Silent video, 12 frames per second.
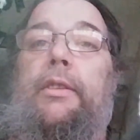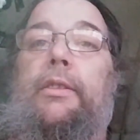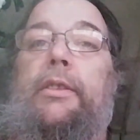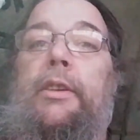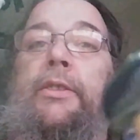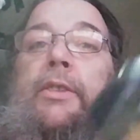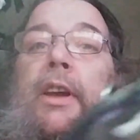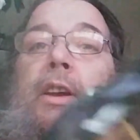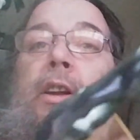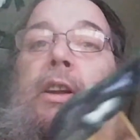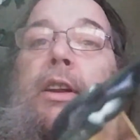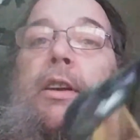this
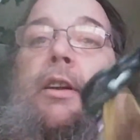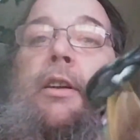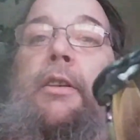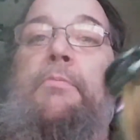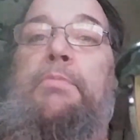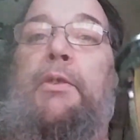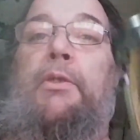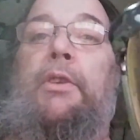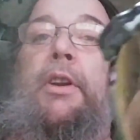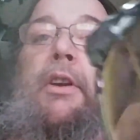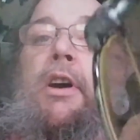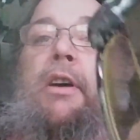side here had already
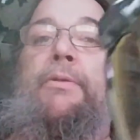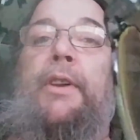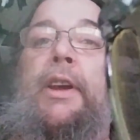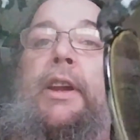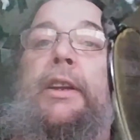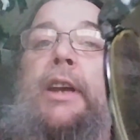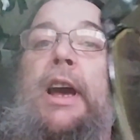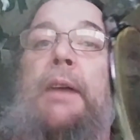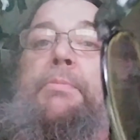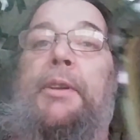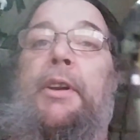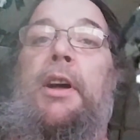broken off, and I
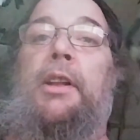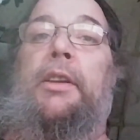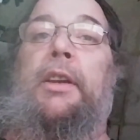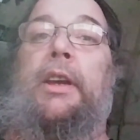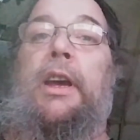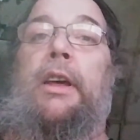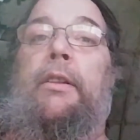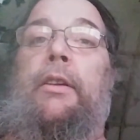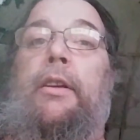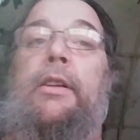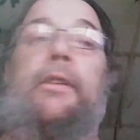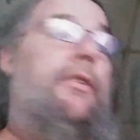gobbed it all
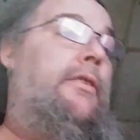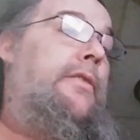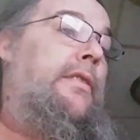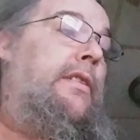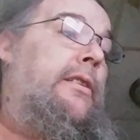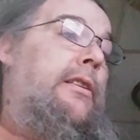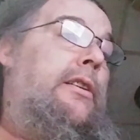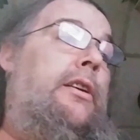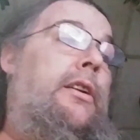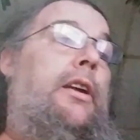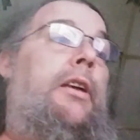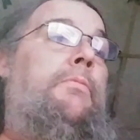together.
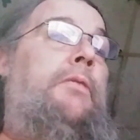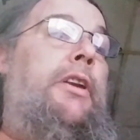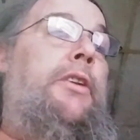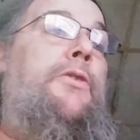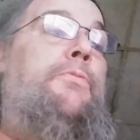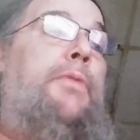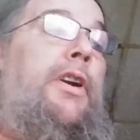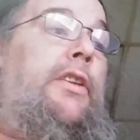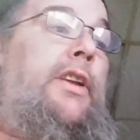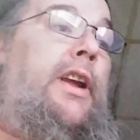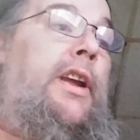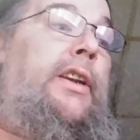And my new pair
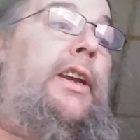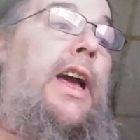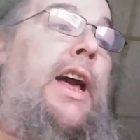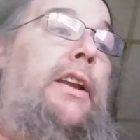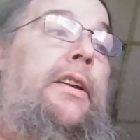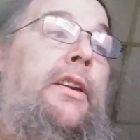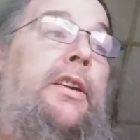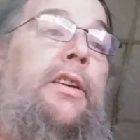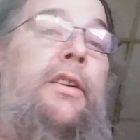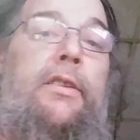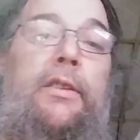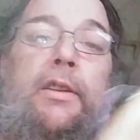that I'd gotten here